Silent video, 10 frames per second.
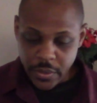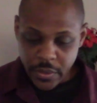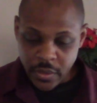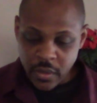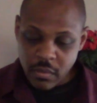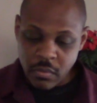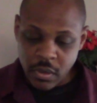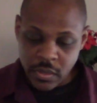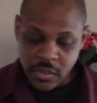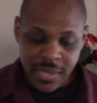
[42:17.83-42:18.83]
In other
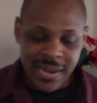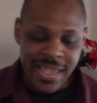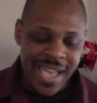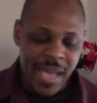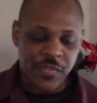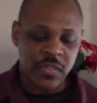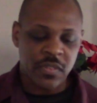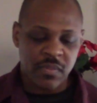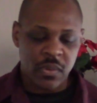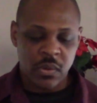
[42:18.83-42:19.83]
words, an
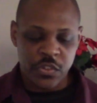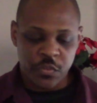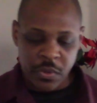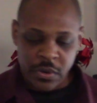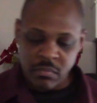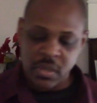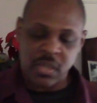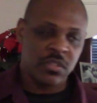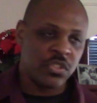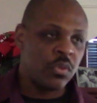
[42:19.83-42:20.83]
absence of the Holy Spirit
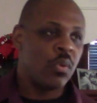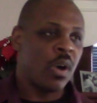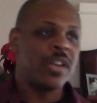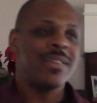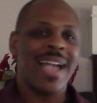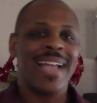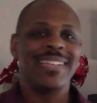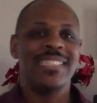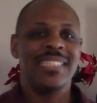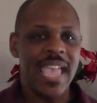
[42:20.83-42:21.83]
means you are not
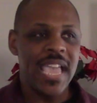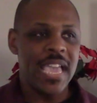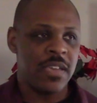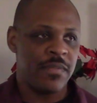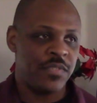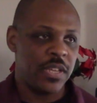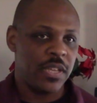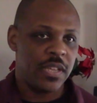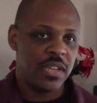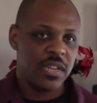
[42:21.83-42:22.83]
saved.
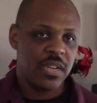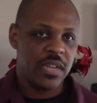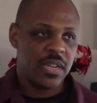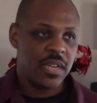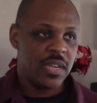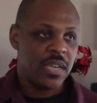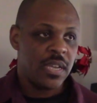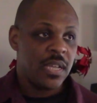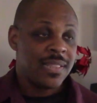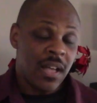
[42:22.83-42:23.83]

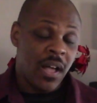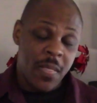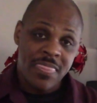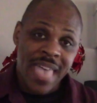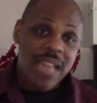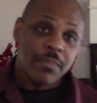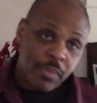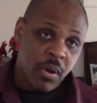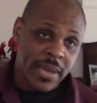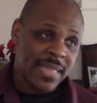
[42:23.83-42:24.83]
Now, on that
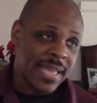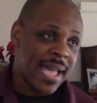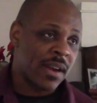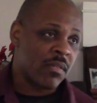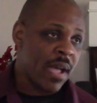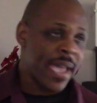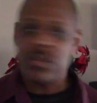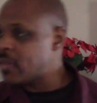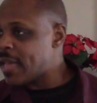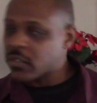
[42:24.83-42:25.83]
point, they got it right.
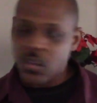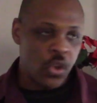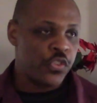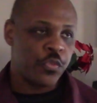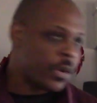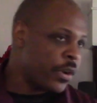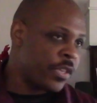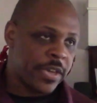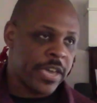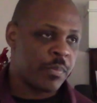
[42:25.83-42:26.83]
Without the Holy Spirit,
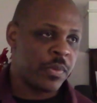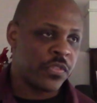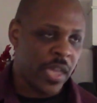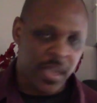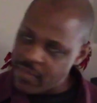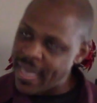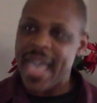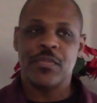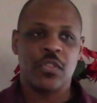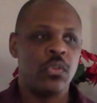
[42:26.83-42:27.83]
you can't be saved.
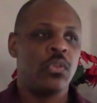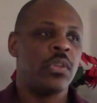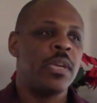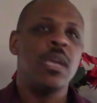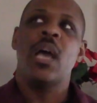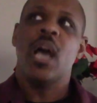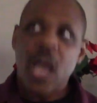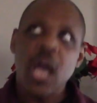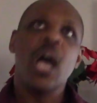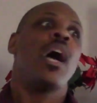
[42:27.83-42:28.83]
Absolutely
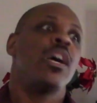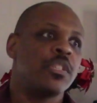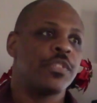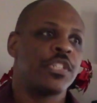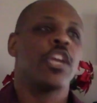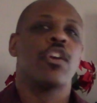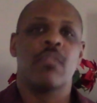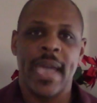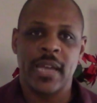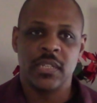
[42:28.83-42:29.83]
100%
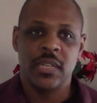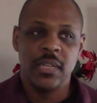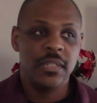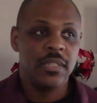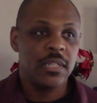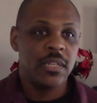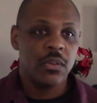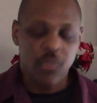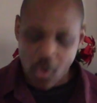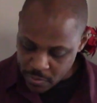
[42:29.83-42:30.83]
correct.
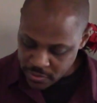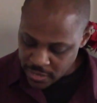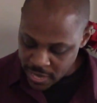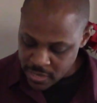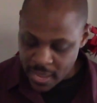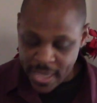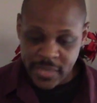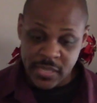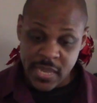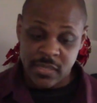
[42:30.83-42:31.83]
Romans 8
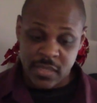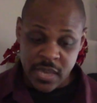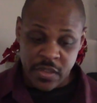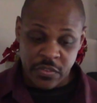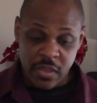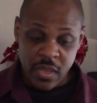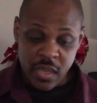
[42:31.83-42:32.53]
9 says this.